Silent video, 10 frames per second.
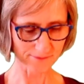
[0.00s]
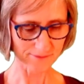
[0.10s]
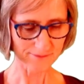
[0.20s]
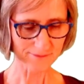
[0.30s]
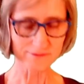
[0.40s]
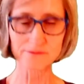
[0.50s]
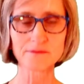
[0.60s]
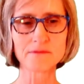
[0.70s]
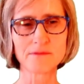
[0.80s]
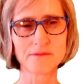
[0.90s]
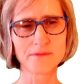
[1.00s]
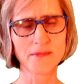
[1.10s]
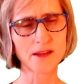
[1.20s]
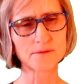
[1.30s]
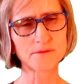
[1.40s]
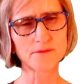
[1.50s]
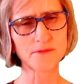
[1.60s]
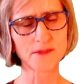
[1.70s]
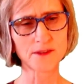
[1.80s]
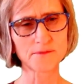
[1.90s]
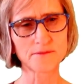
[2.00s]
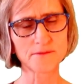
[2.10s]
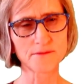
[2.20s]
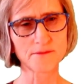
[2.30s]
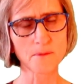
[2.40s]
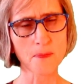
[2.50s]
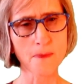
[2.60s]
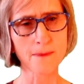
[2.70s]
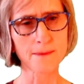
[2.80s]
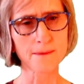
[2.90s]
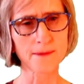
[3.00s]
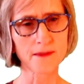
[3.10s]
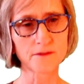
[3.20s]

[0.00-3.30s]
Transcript: The roasted meats. So let's do this. We've got one hundred fifty